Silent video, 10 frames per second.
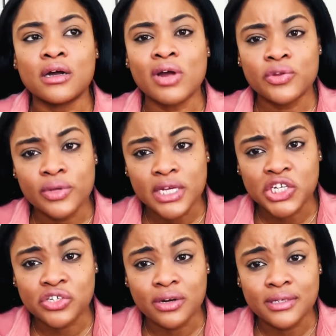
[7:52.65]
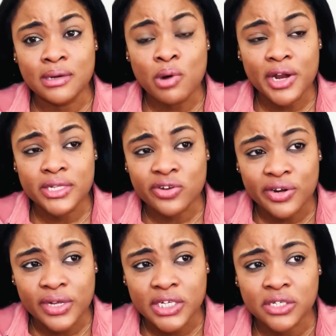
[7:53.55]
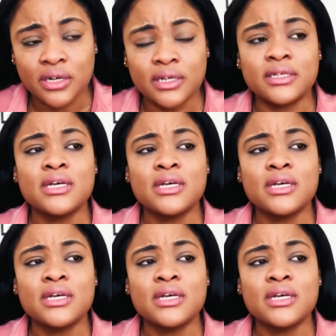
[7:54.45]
graduation, your brother's graduation.